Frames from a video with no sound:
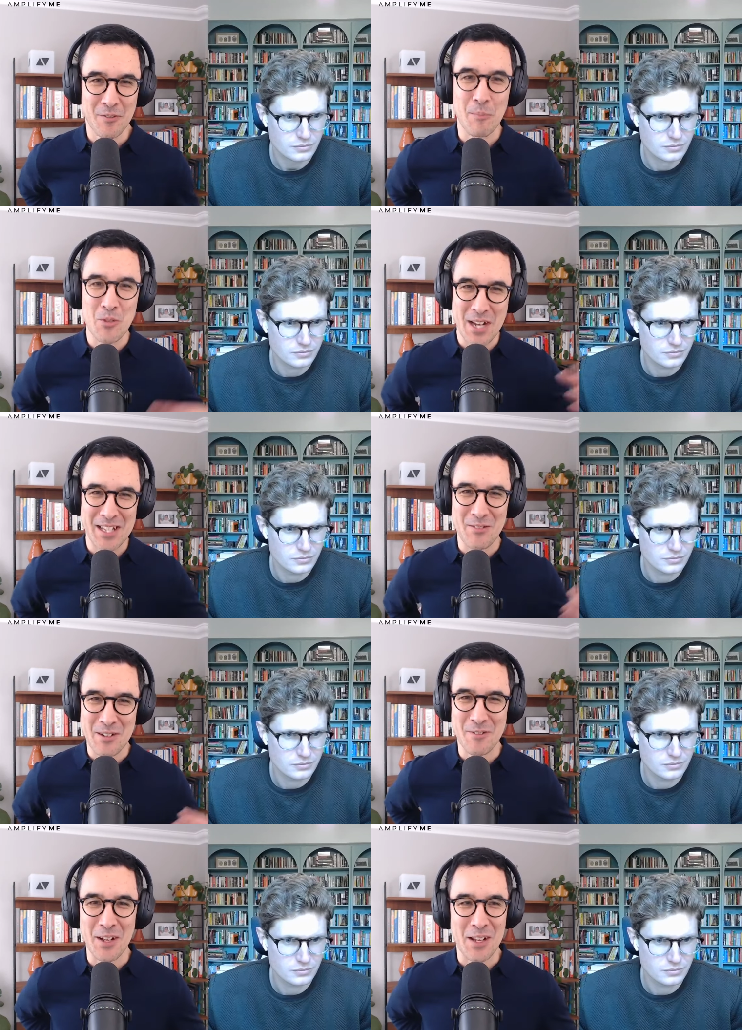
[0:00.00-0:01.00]
Speaker 1: from
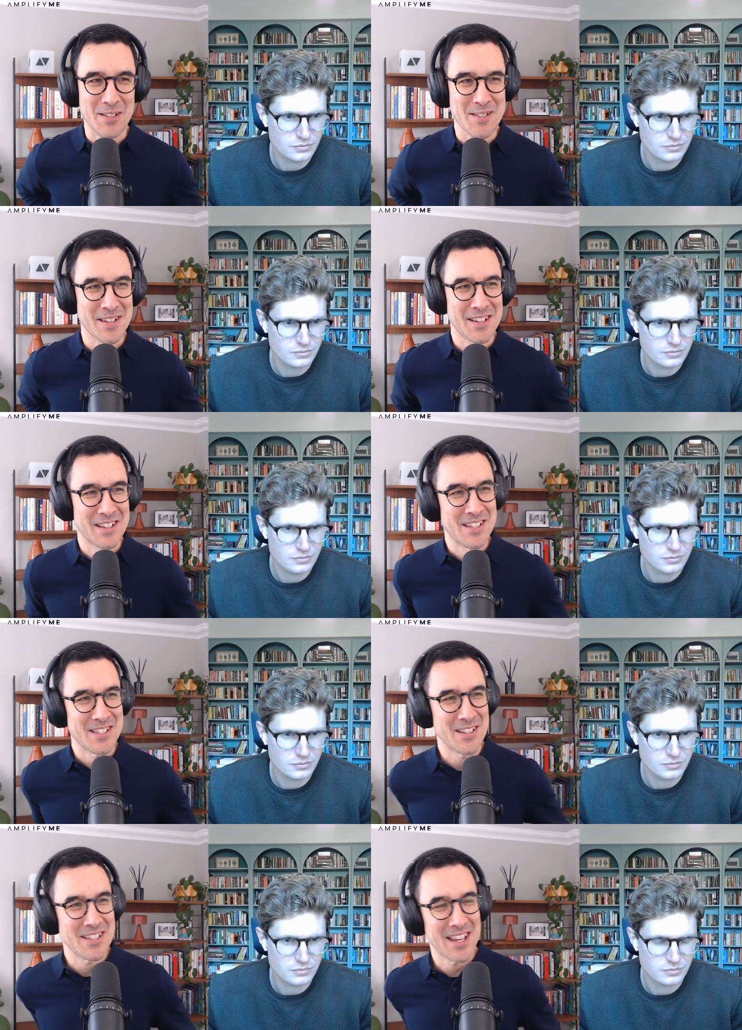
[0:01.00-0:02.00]
January 1st.
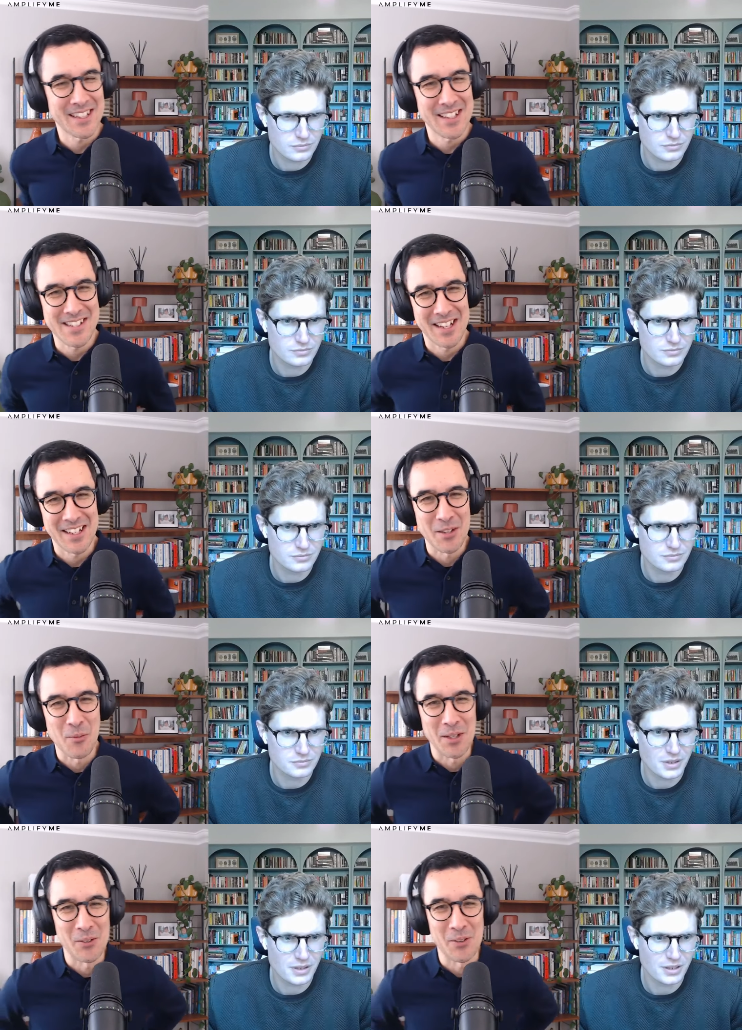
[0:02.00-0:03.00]
So is that
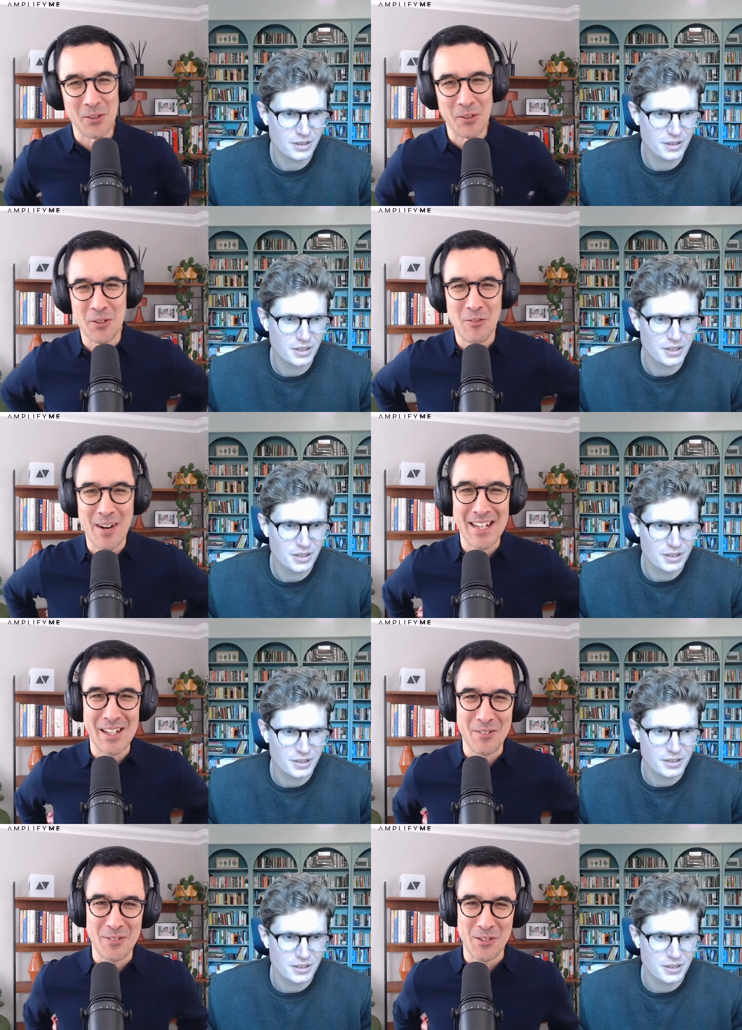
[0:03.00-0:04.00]
another one on your
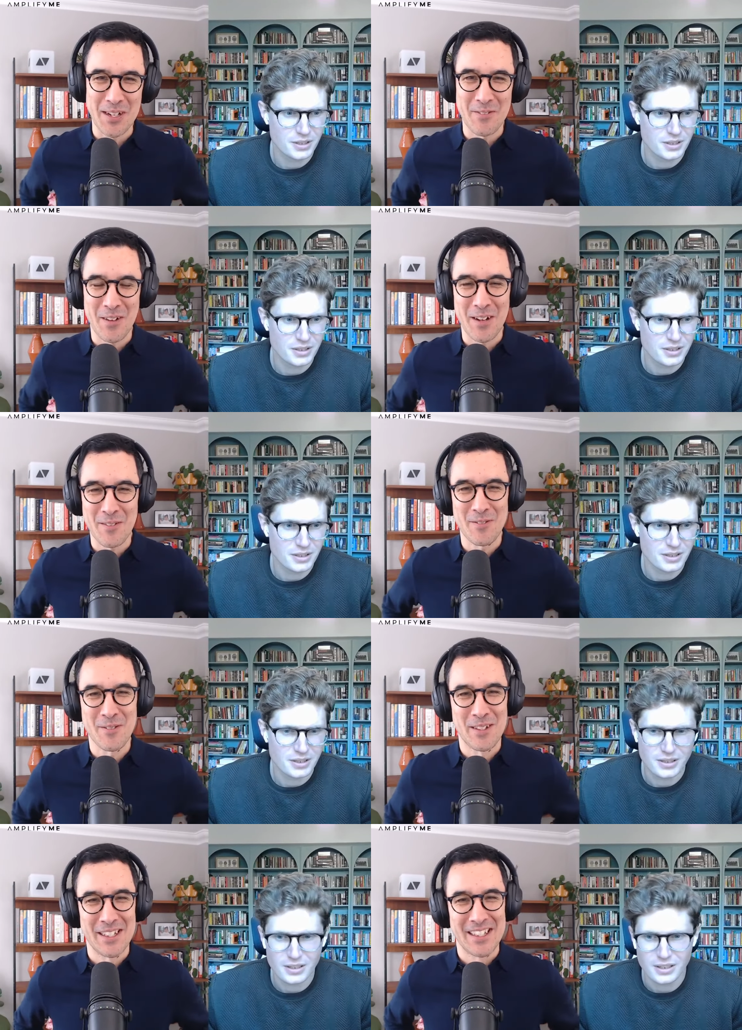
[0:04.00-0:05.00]
radar for 25?
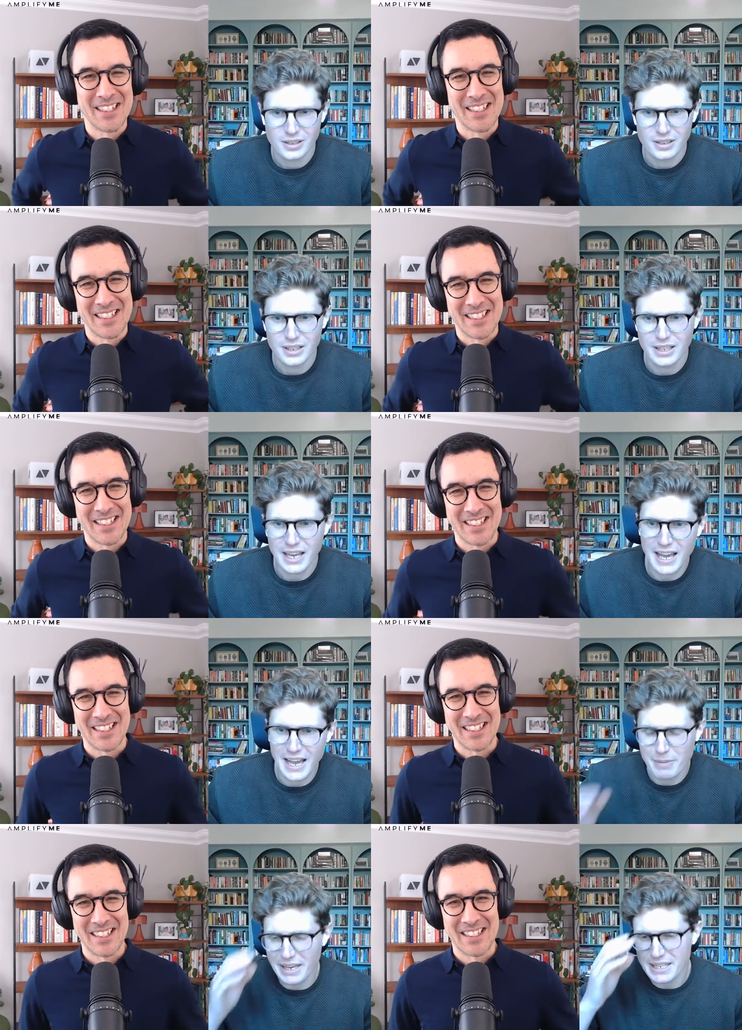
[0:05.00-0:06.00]

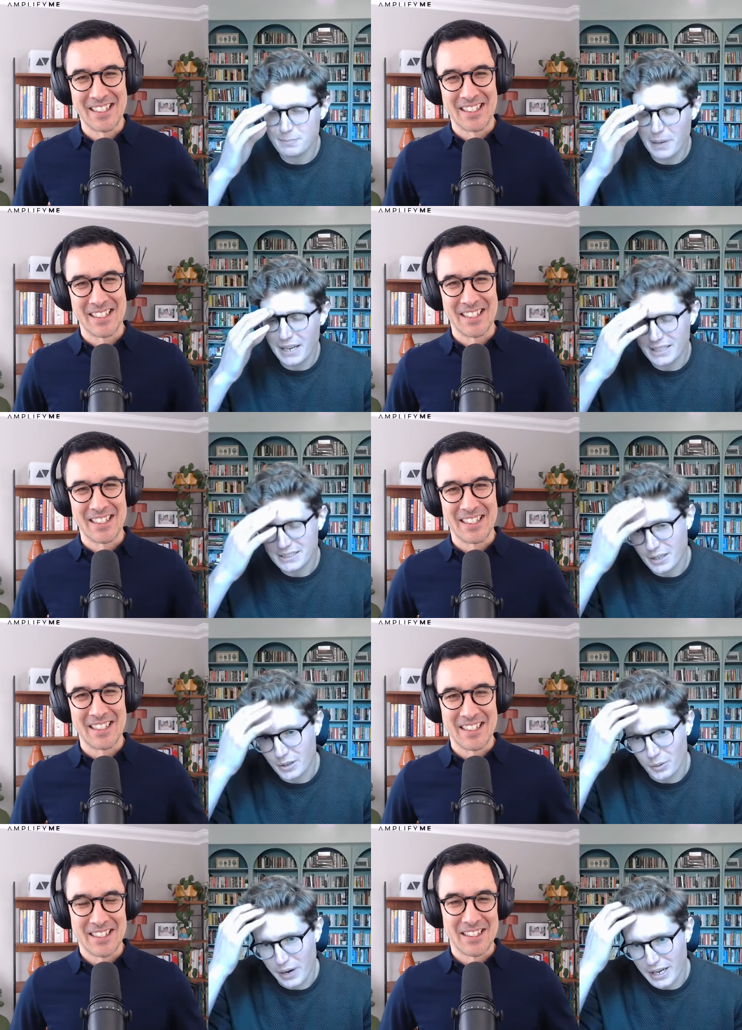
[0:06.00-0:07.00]
Speaker 2: Yeah, I mean, it's been actually
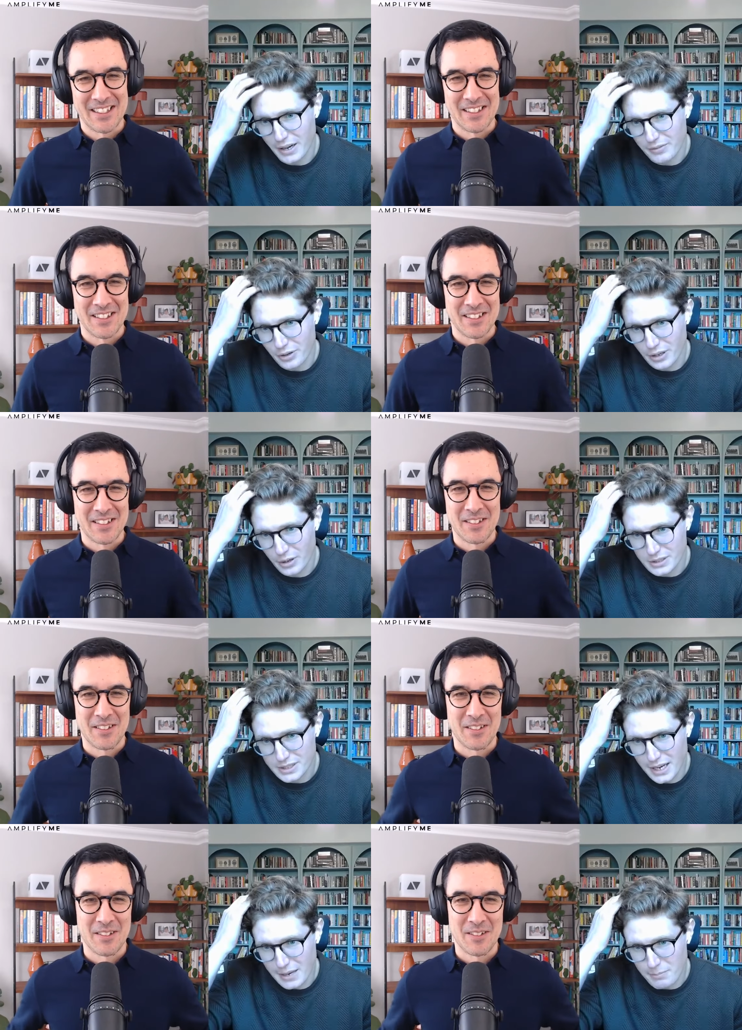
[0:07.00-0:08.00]
on the radar for a long
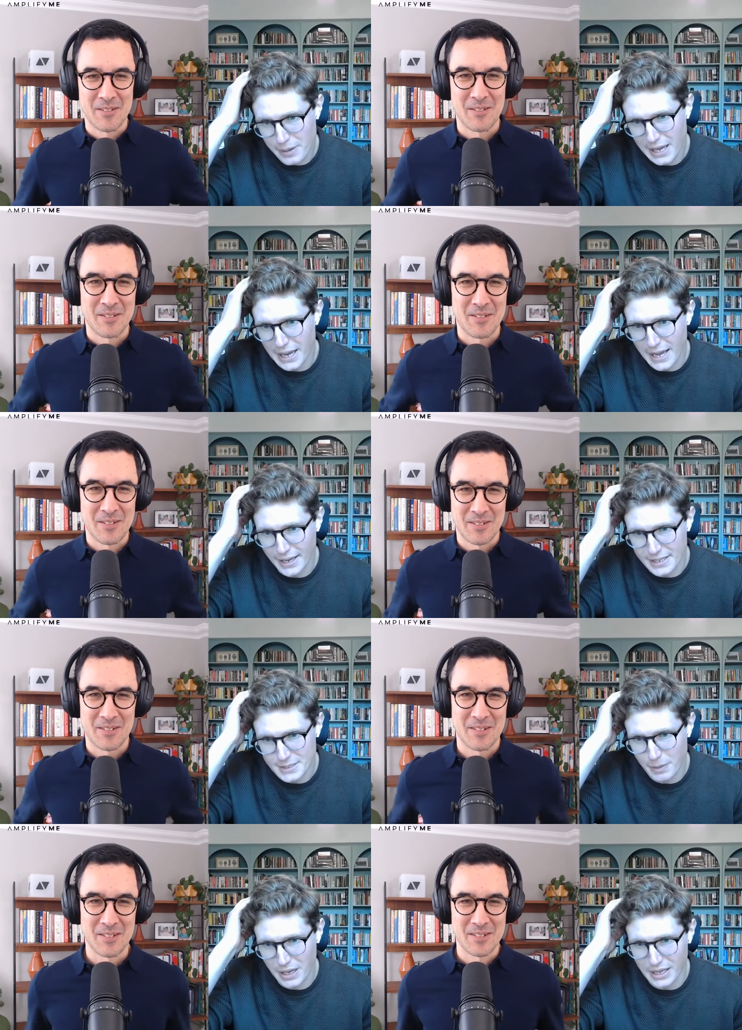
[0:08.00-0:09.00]
time. Ping An,
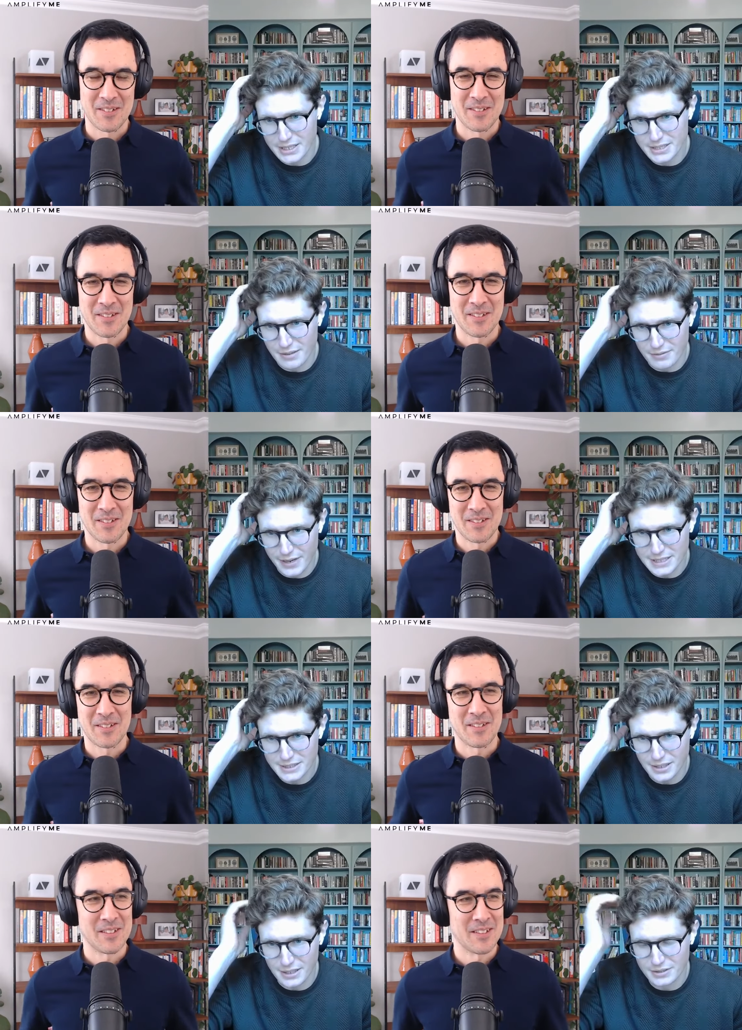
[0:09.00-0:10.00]
its biggest
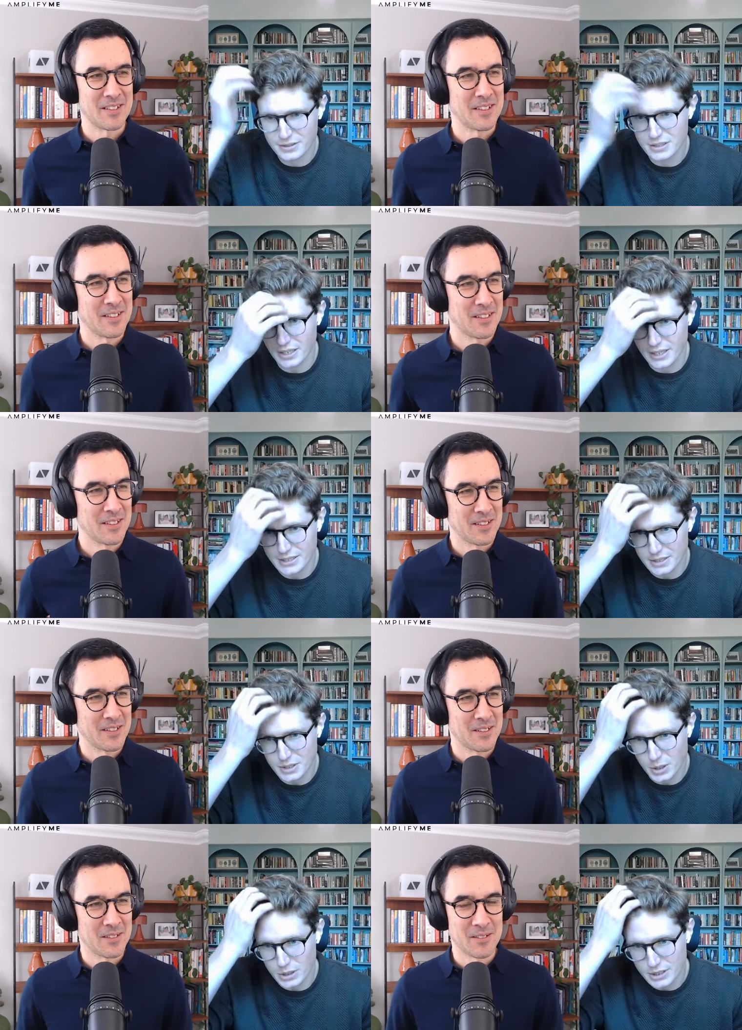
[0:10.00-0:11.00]
investor, Chinese
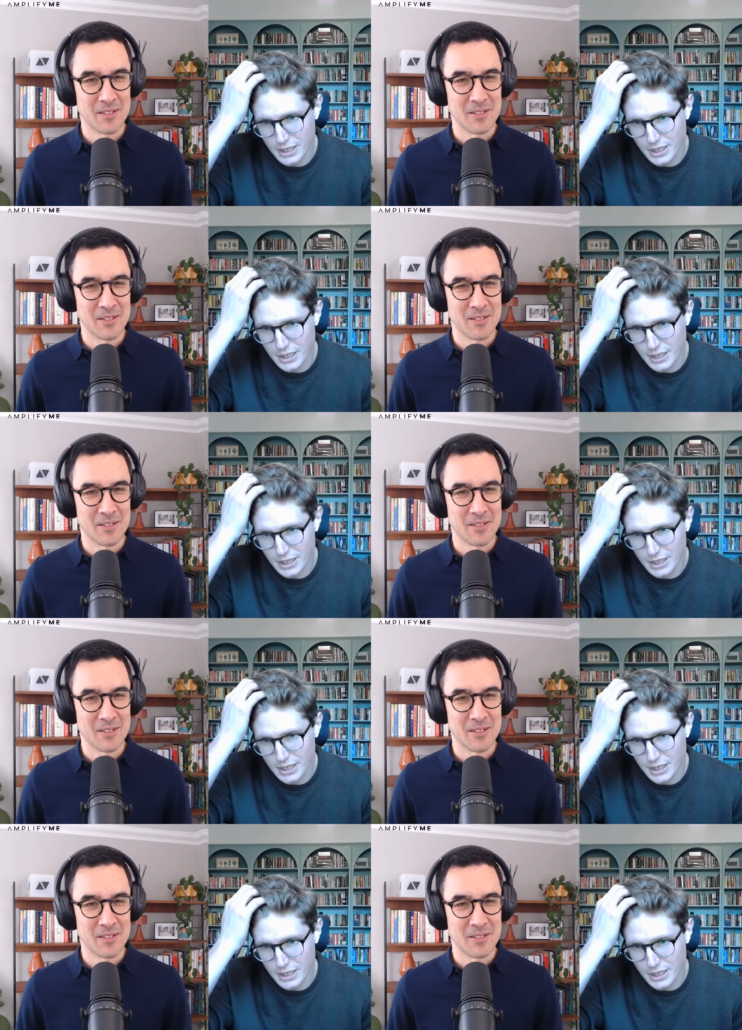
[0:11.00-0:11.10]
insurance